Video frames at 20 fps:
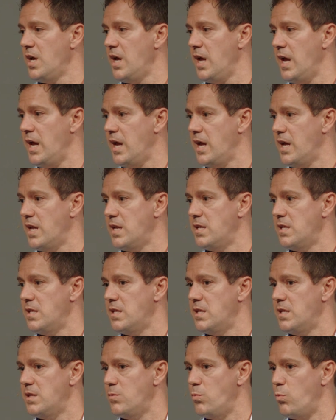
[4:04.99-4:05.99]

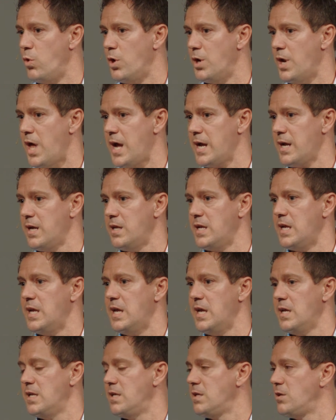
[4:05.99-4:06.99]
And we're not going to
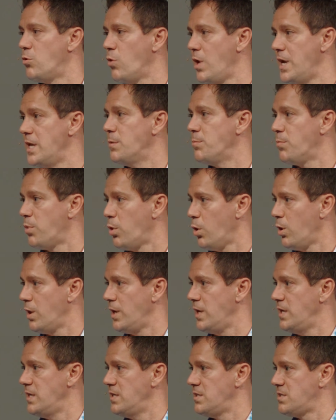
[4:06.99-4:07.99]
get great
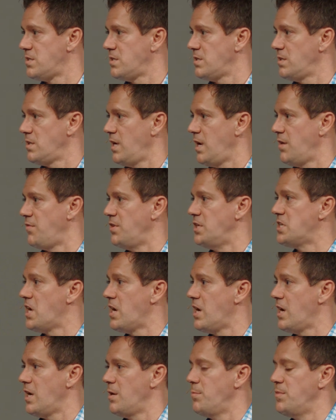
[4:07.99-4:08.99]
employees every
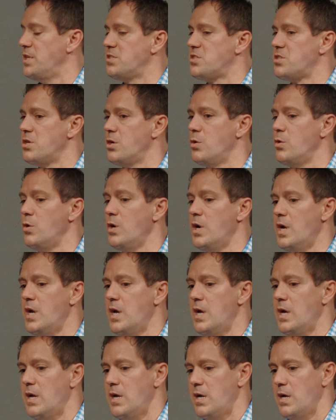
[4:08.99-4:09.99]
time. And so
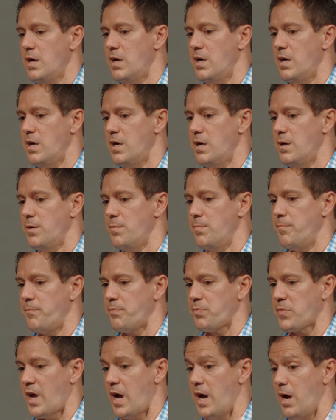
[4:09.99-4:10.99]

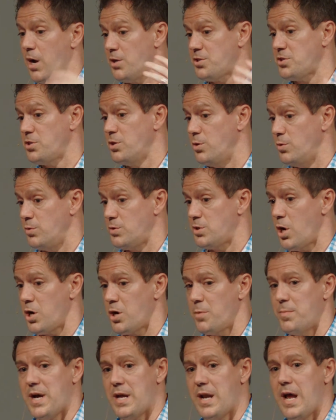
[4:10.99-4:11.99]
I also talk
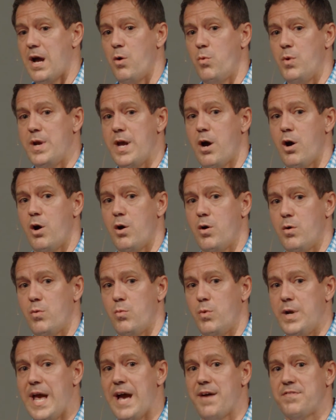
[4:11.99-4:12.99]
about how
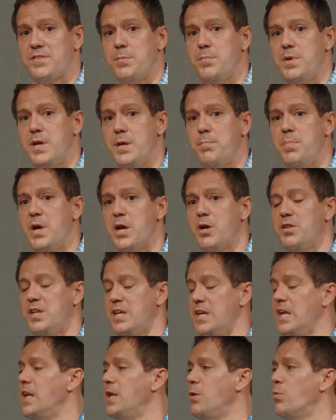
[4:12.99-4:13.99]
we have to be bigger
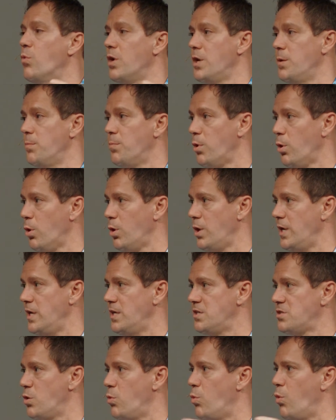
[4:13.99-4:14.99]
than any one employee.
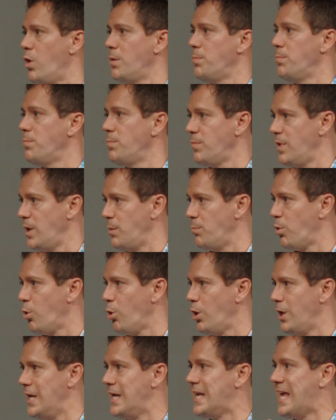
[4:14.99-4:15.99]
So one
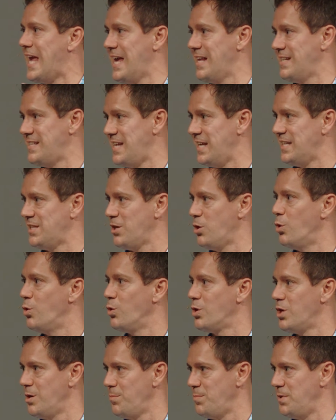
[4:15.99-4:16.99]
employee can't take the
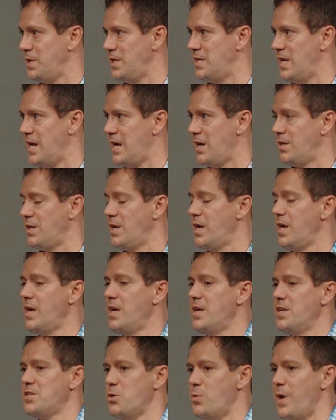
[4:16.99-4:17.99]
whole company down.
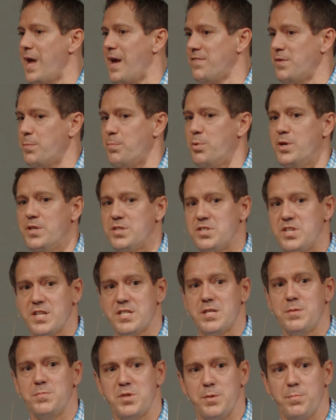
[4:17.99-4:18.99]
So we have to put
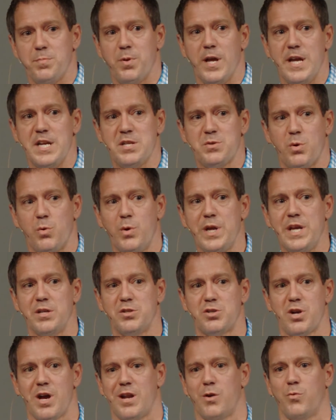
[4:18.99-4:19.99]
systems in place where we can
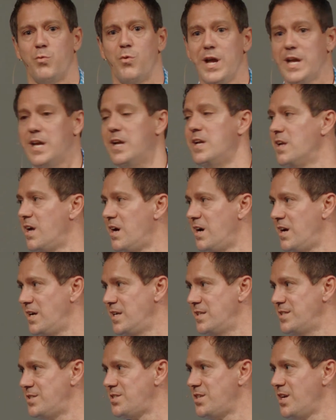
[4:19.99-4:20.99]
try to
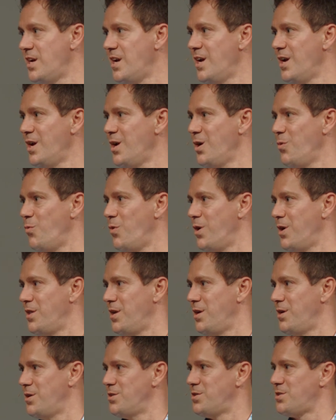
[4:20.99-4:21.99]
recognize where
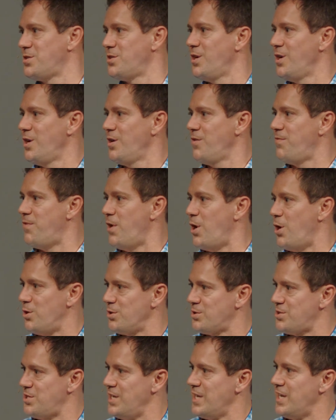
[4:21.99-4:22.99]
there's
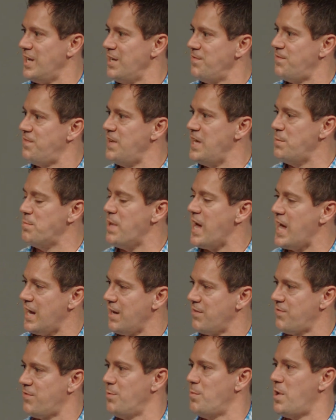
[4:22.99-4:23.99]
faults and get
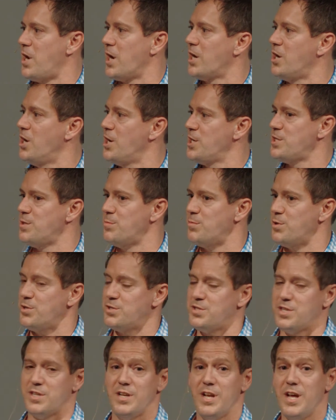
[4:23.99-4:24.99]
feedback from our
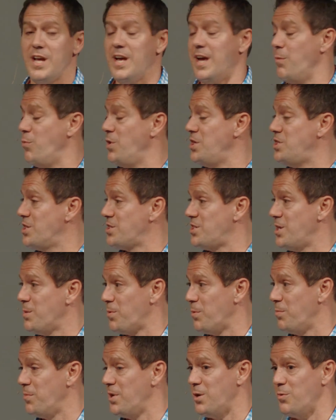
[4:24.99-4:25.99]
customers. And we just
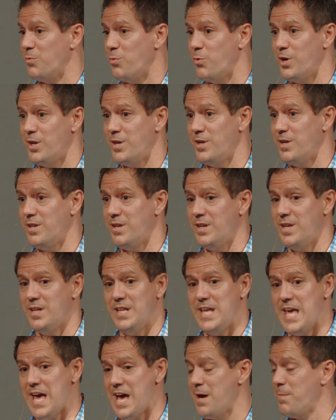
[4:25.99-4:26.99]
implemented one in
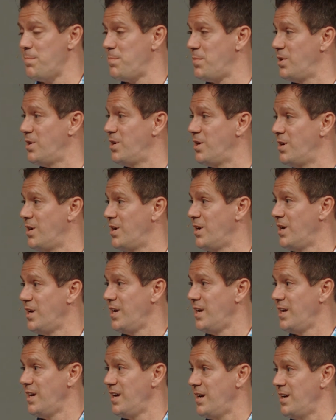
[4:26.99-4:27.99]
the app,
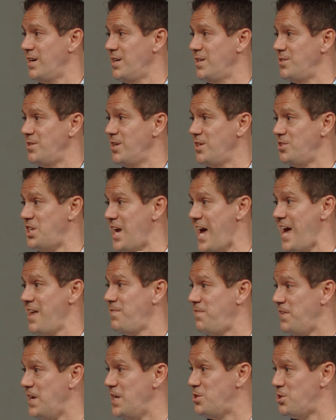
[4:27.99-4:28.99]
a
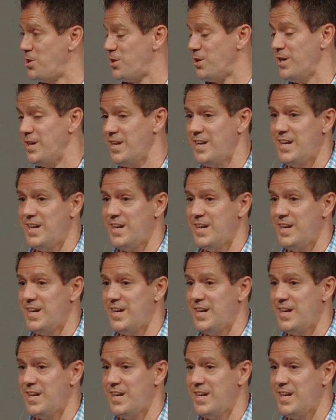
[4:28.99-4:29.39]
chat feature.